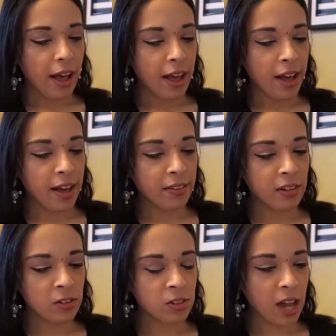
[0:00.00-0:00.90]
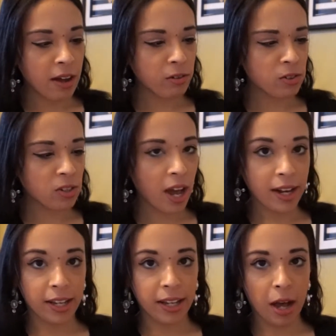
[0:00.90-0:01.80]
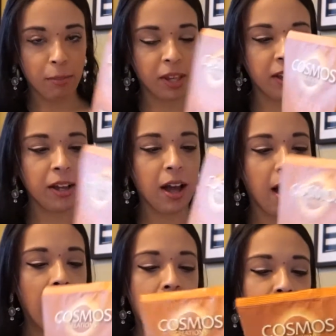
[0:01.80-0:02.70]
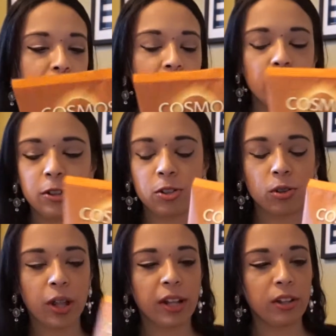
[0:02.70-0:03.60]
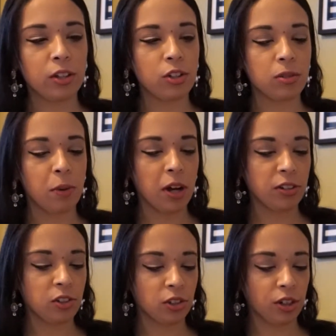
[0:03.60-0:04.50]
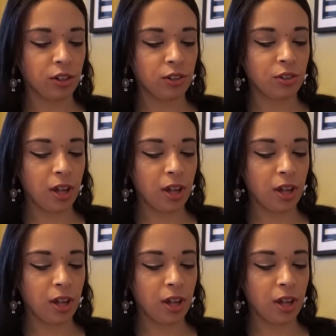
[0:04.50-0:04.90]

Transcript: And this sounds kind of yummy. They always do like a little sponsored,